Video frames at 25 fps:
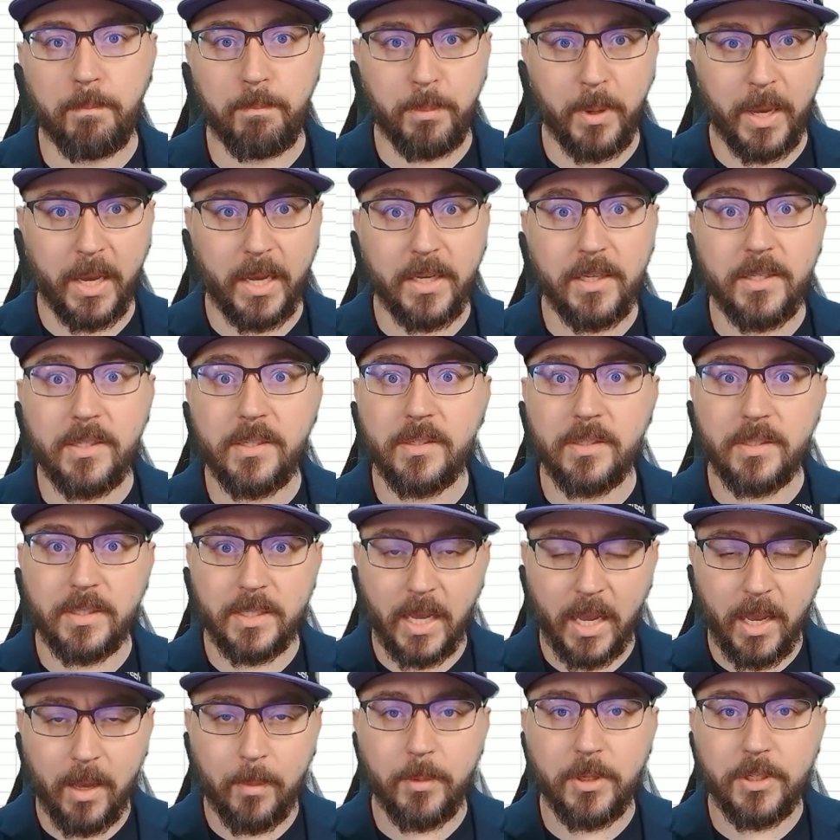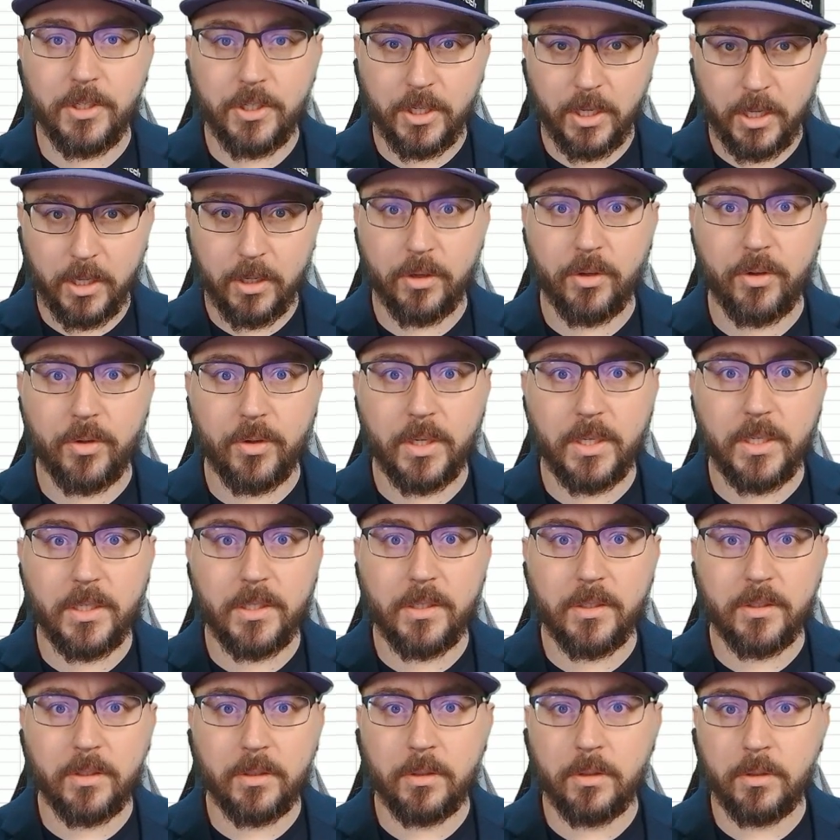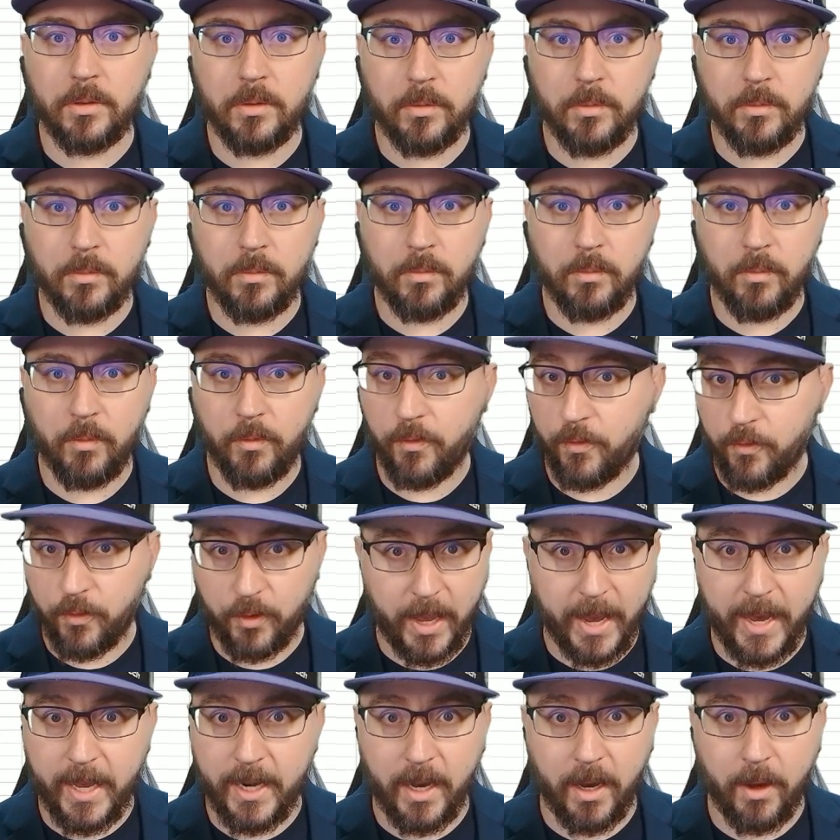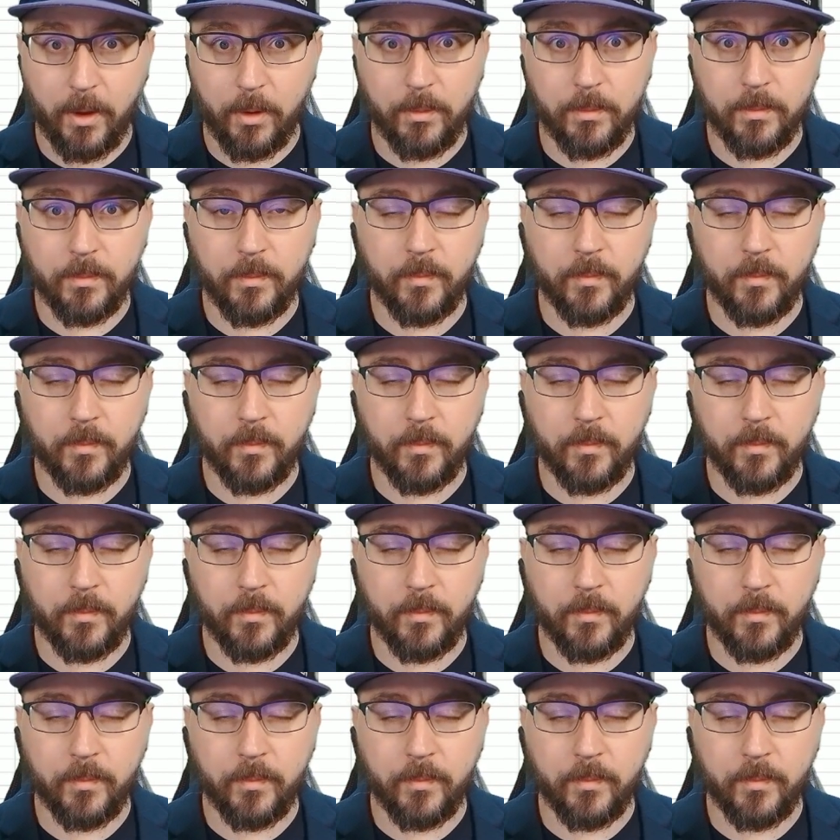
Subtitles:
base damage increase flat out.